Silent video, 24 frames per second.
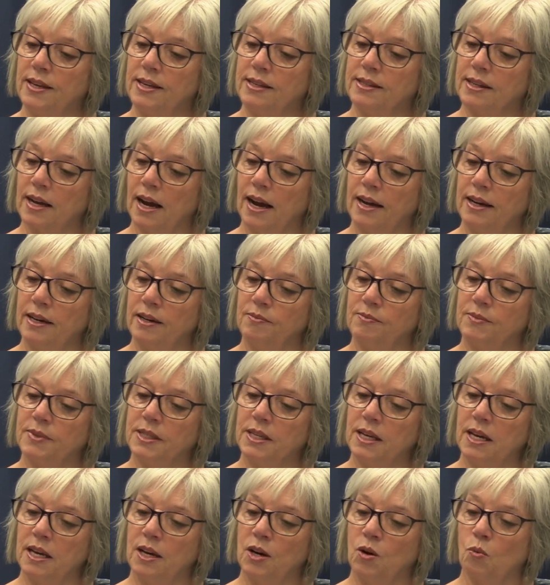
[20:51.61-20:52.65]
these
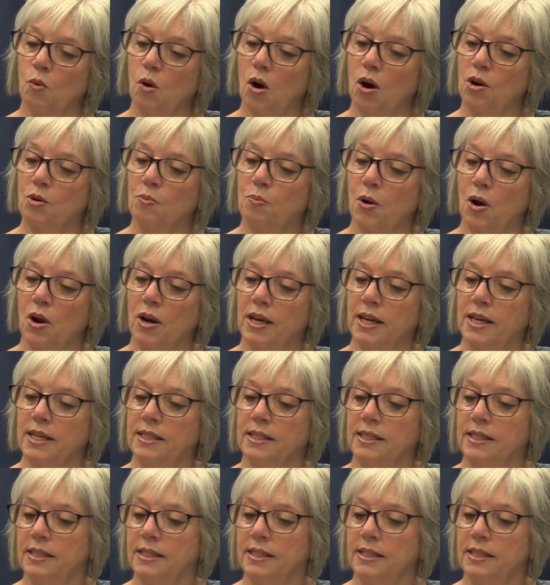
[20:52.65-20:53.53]
items in a water body